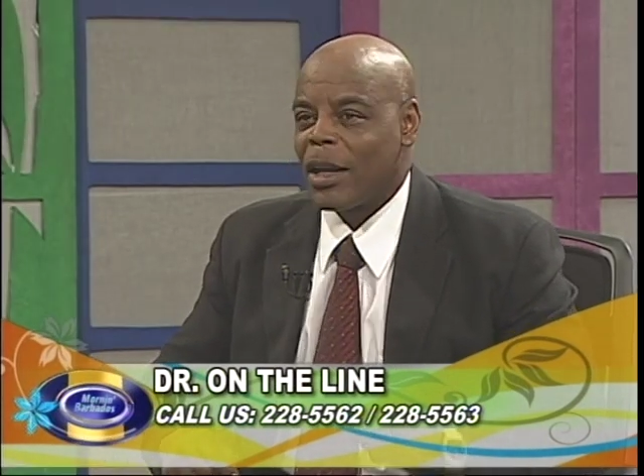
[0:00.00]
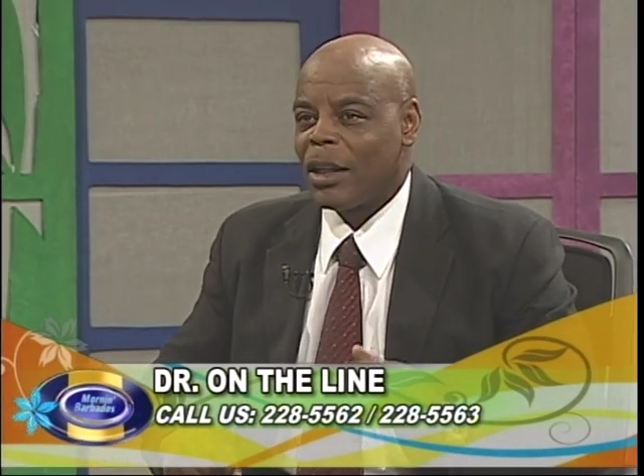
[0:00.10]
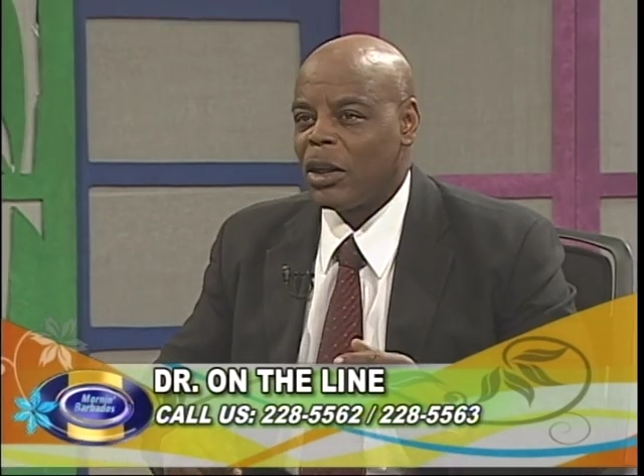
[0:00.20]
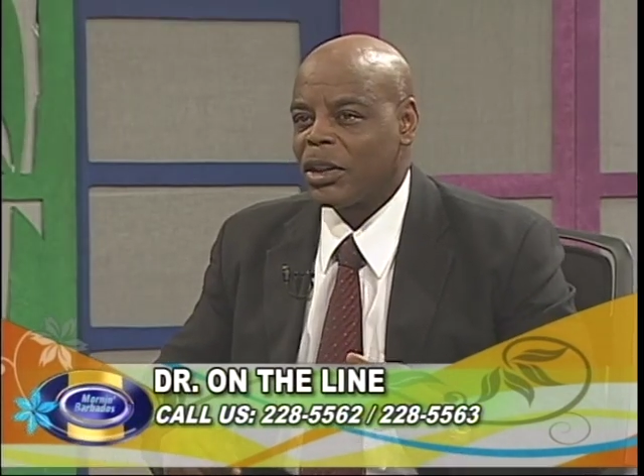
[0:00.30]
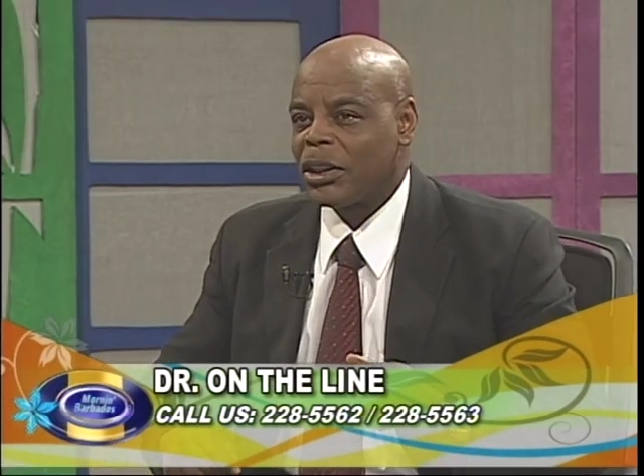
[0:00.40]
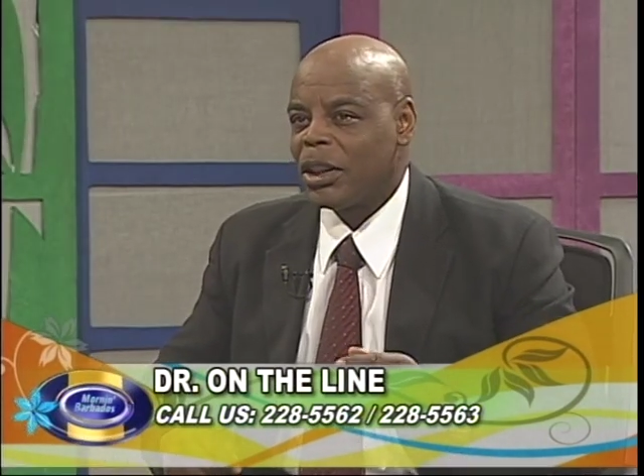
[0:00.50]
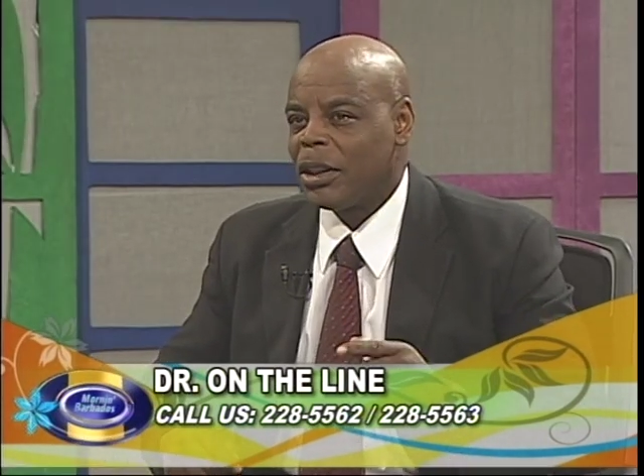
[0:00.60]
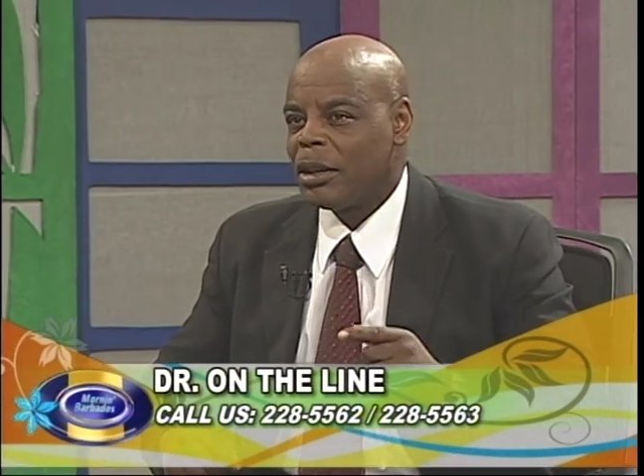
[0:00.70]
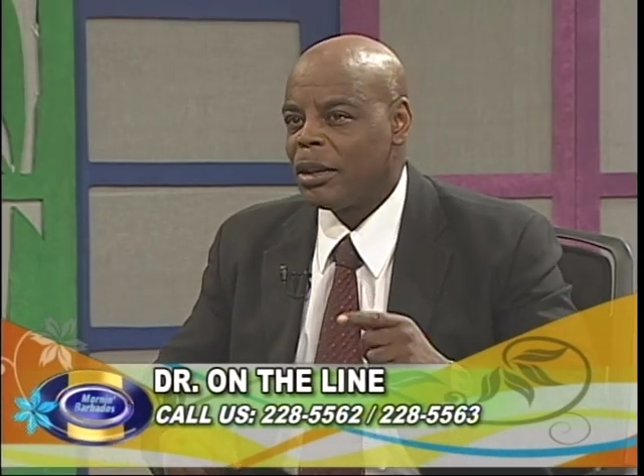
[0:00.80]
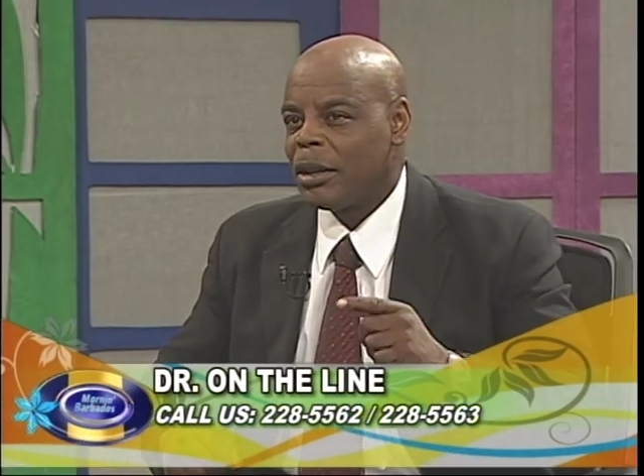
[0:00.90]
Clots
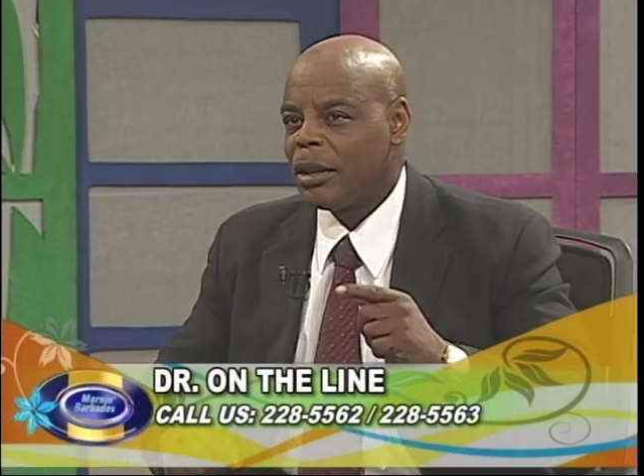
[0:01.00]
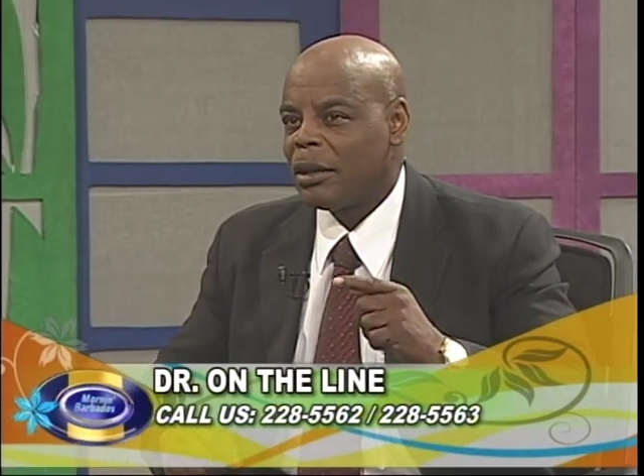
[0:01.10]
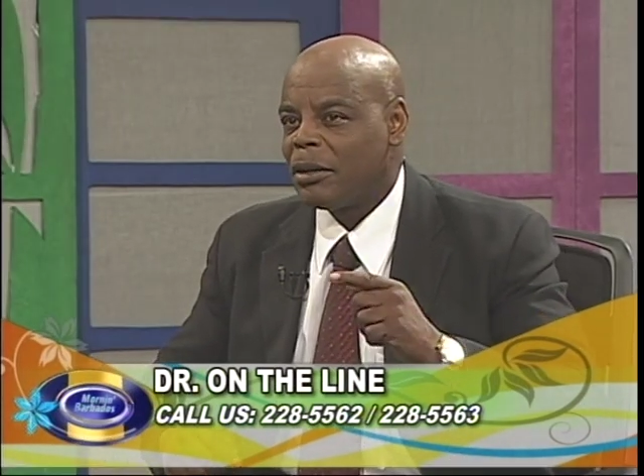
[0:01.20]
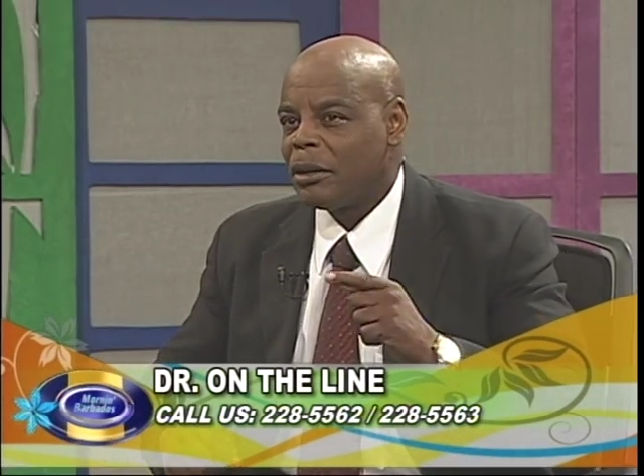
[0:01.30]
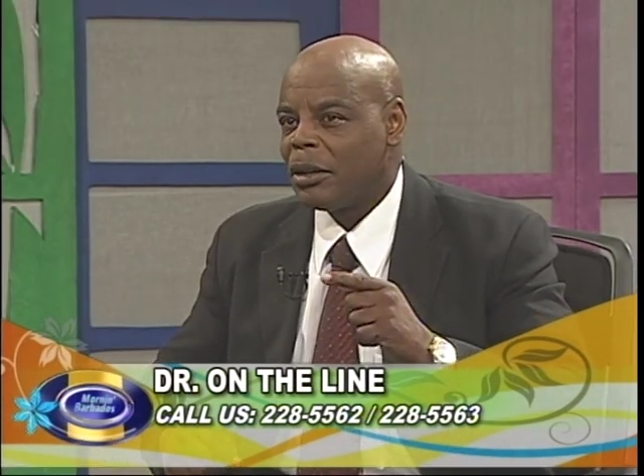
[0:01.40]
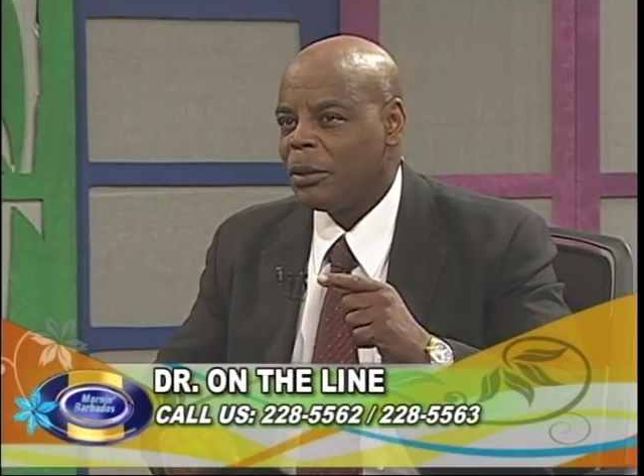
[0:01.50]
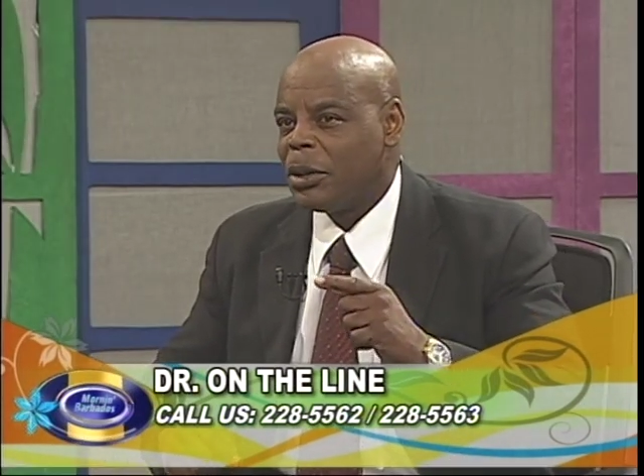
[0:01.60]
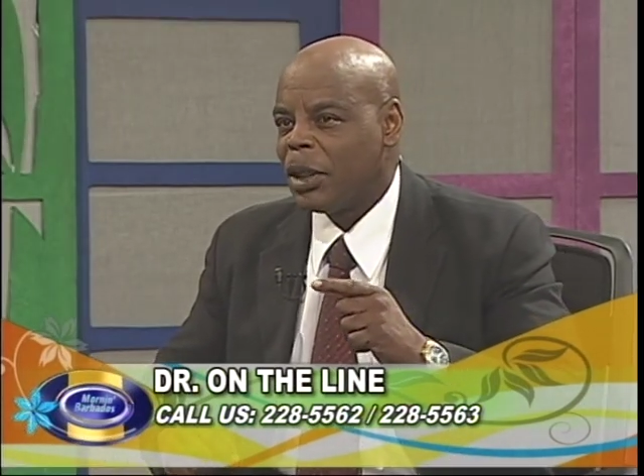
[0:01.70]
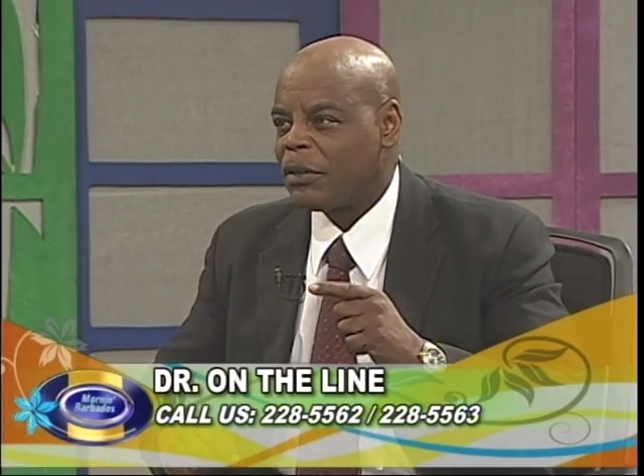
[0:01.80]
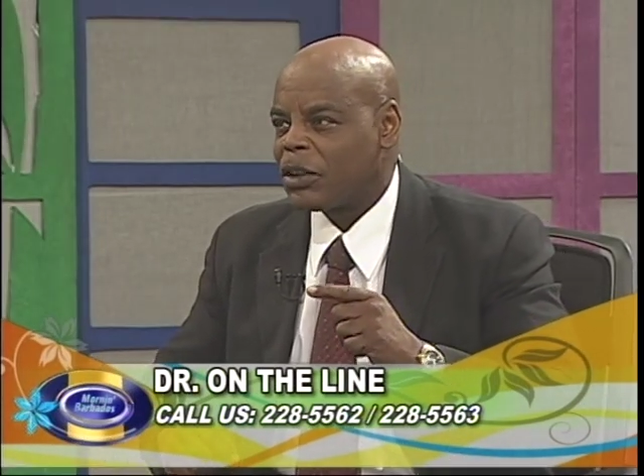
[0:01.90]
in the, when you have a